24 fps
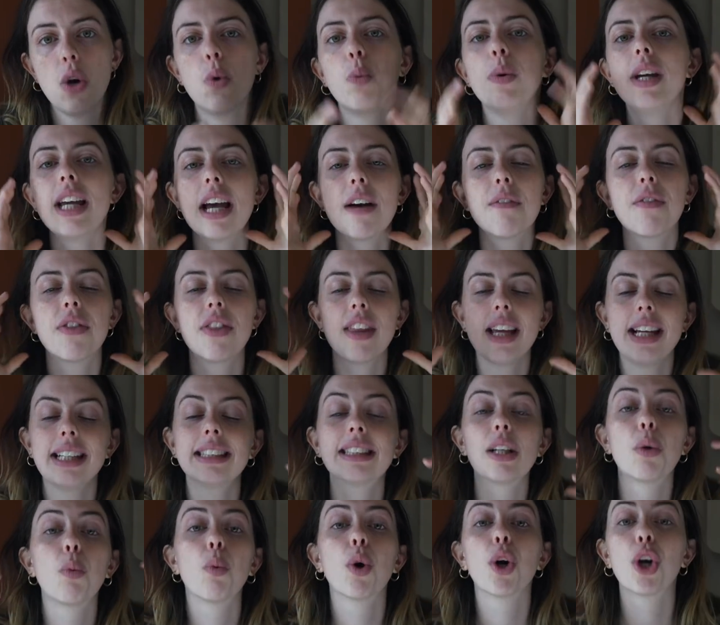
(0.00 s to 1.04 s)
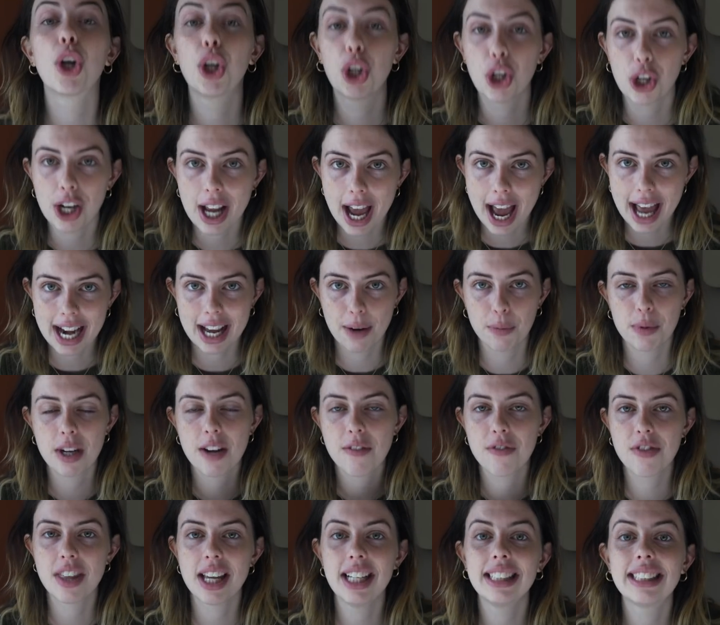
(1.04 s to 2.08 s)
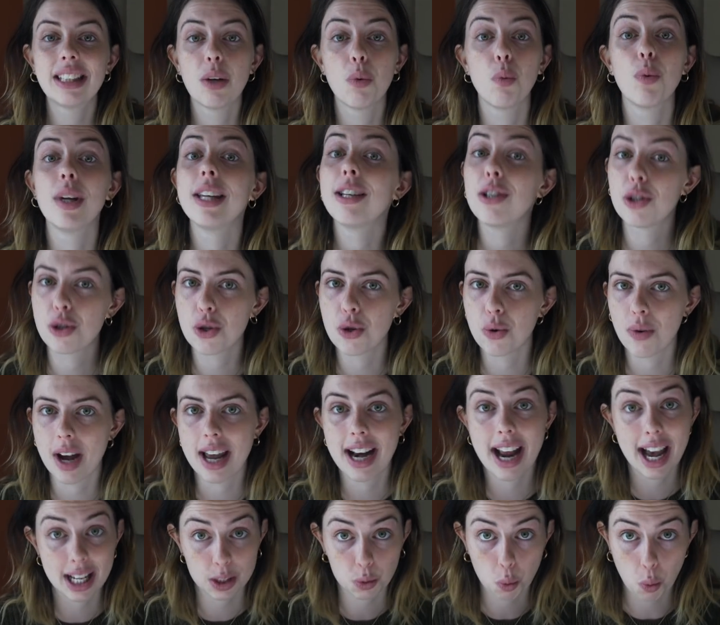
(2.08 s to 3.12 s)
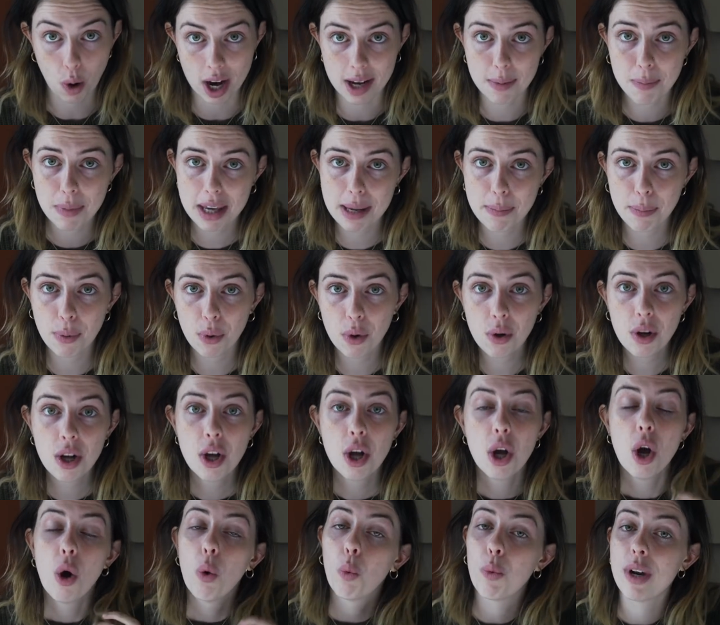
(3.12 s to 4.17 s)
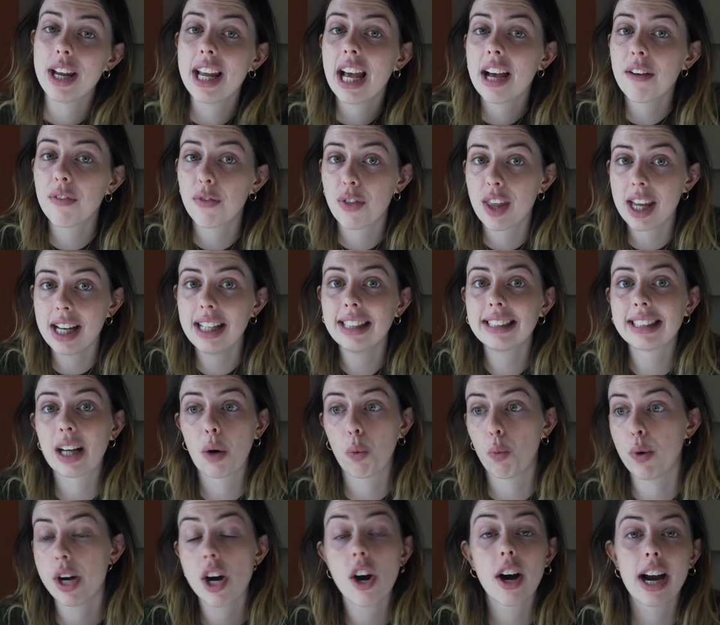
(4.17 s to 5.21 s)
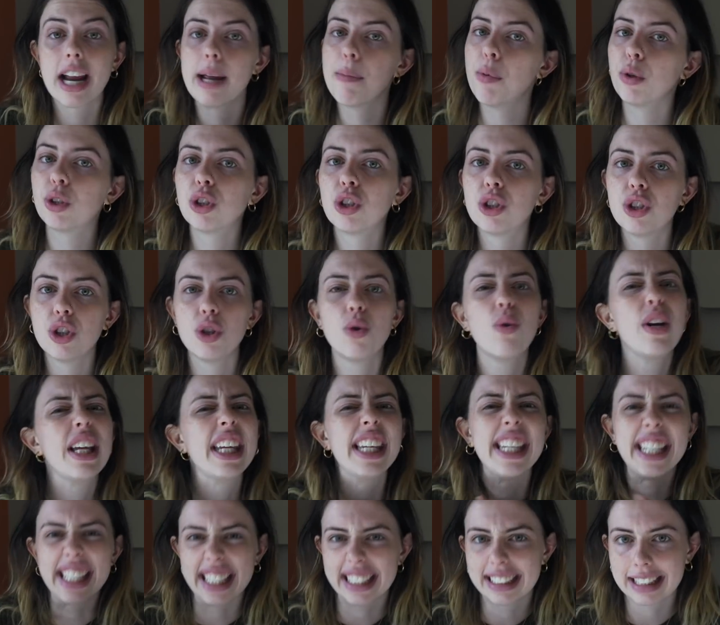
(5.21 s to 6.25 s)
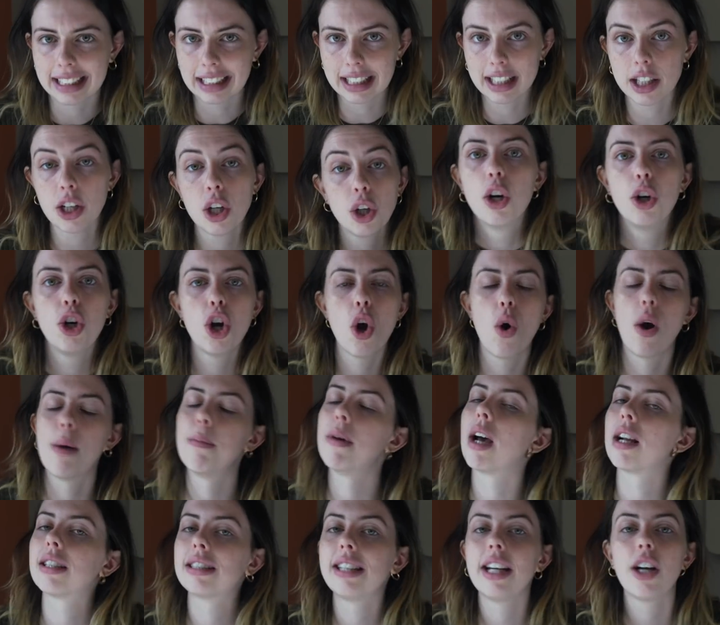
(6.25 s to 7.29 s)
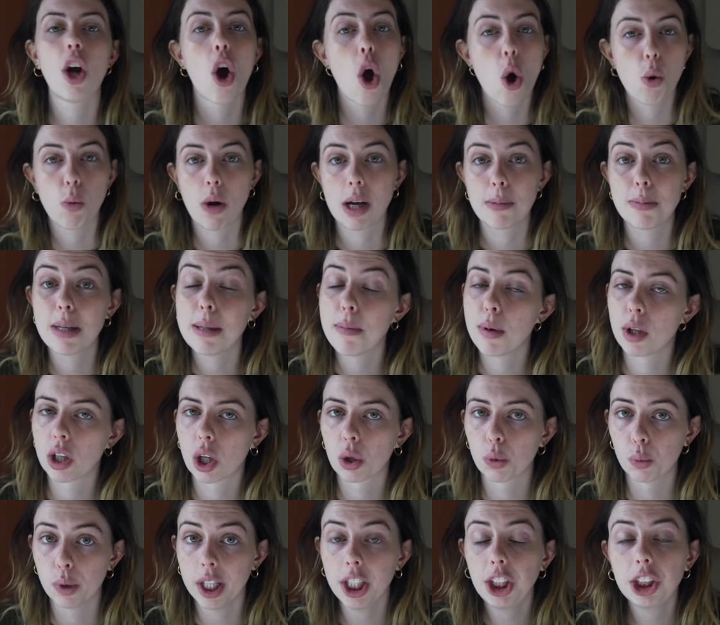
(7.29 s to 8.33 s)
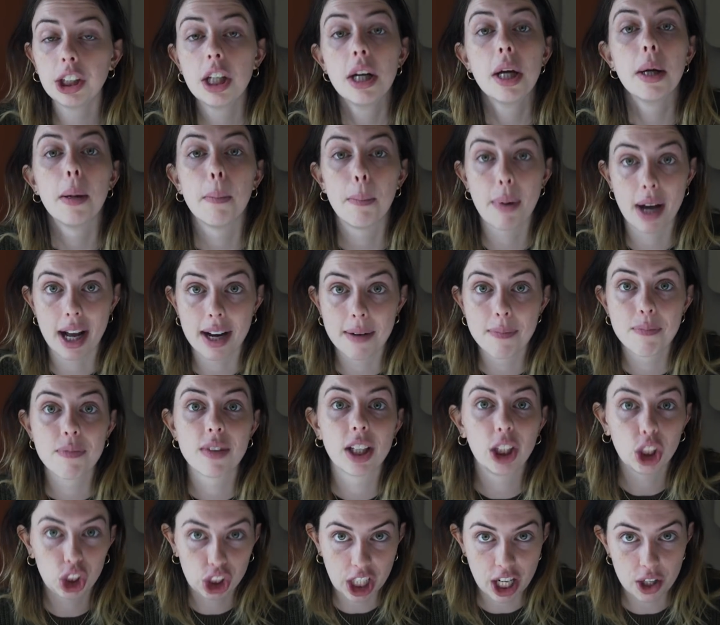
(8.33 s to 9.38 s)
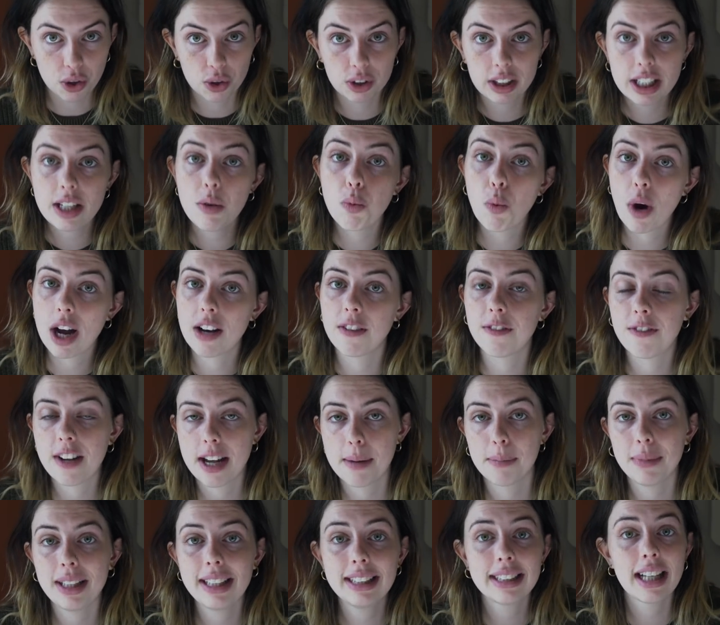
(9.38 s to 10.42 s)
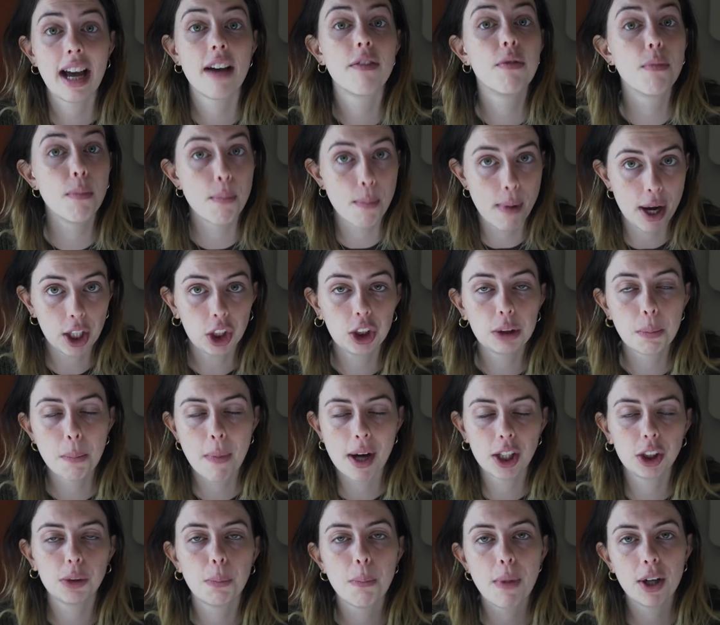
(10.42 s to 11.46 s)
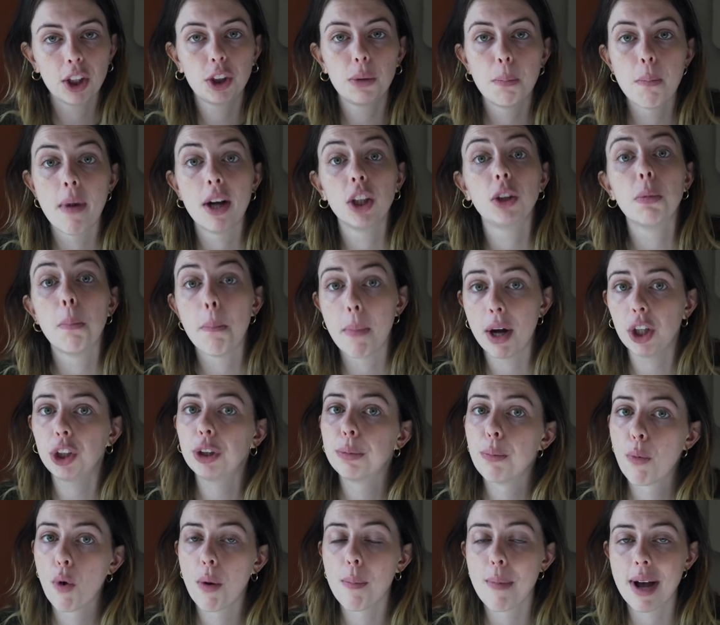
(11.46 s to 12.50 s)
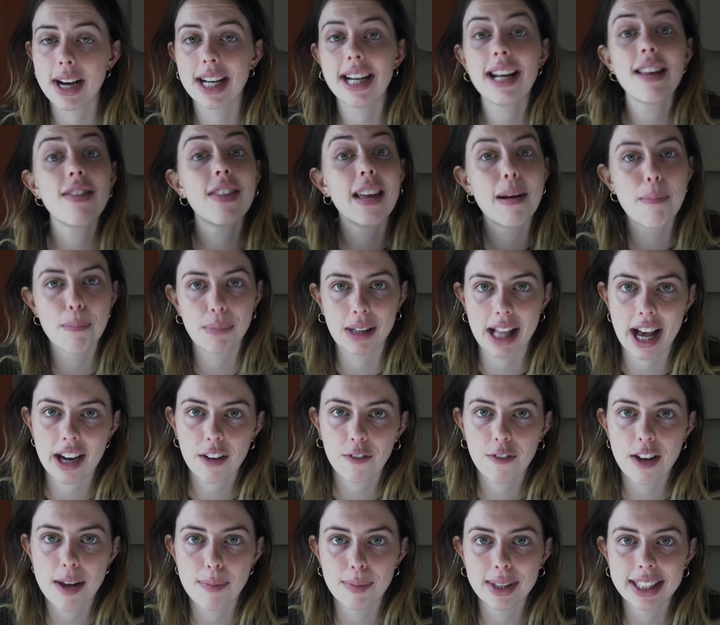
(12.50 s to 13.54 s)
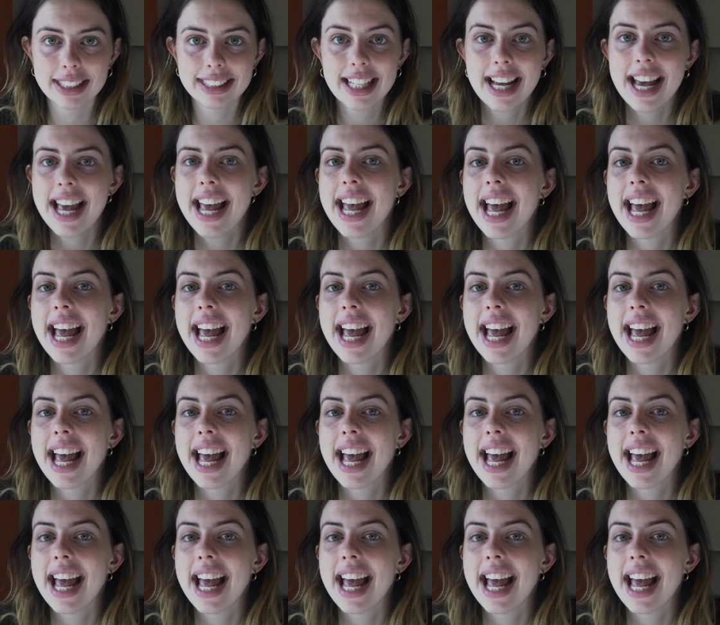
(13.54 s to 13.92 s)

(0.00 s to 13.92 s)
We have things that we're good at, and we have things that we do. And as white people, we have things that we are able to do easily. No, I'm not saying all white people are rich, but generally, white families have much more money than Black families.